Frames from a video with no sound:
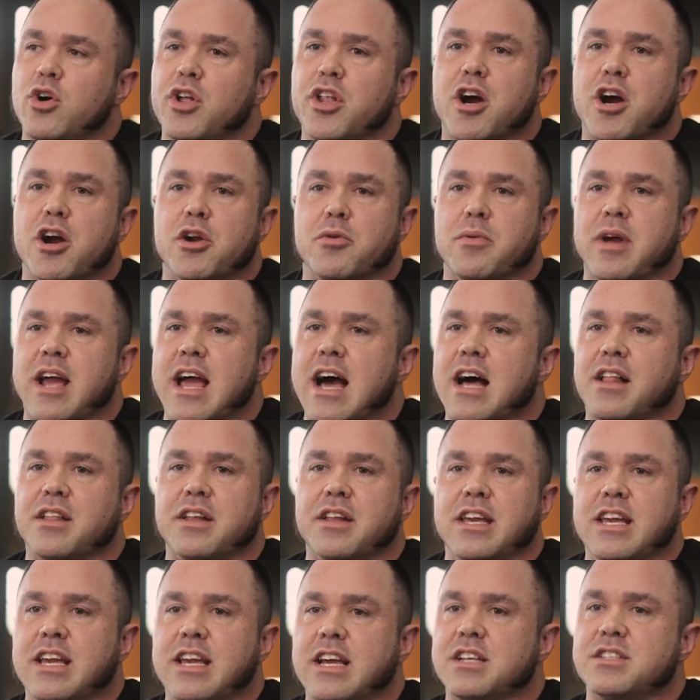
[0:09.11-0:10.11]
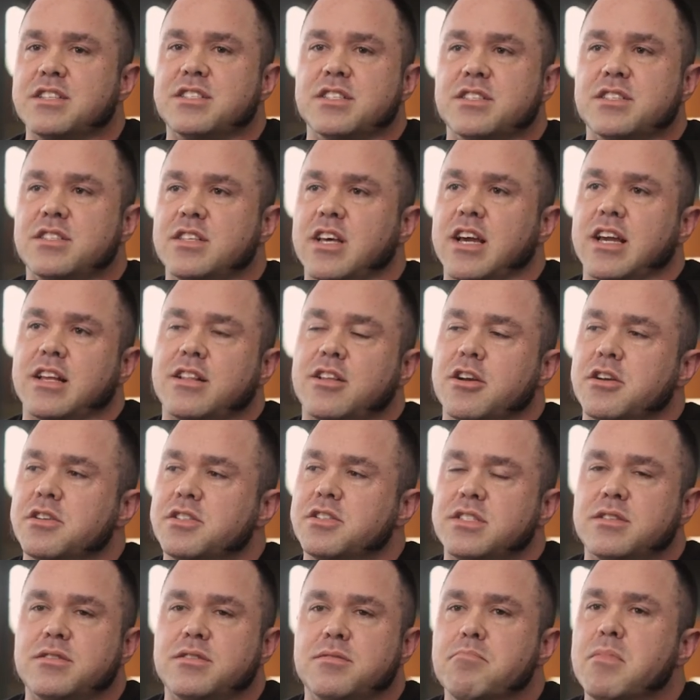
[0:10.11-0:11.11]
cold hard reality is like
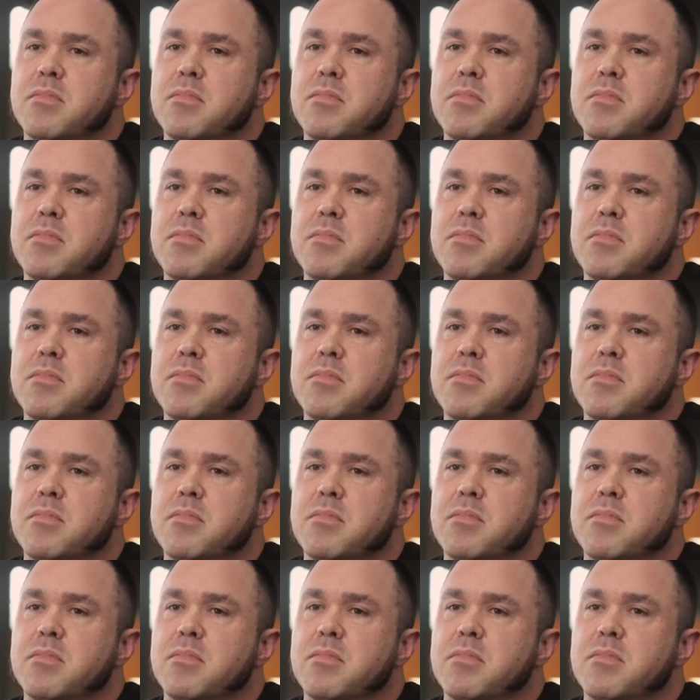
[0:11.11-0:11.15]
there's